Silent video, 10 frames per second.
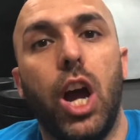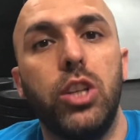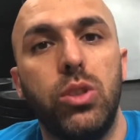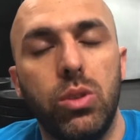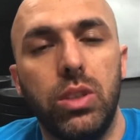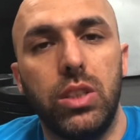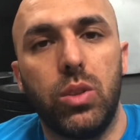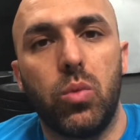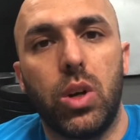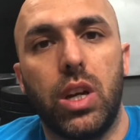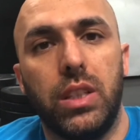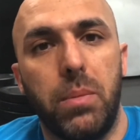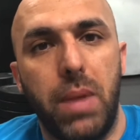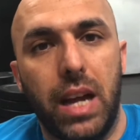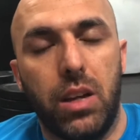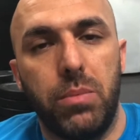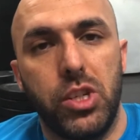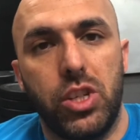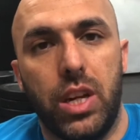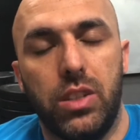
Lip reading: I do need to work on the back of my shin.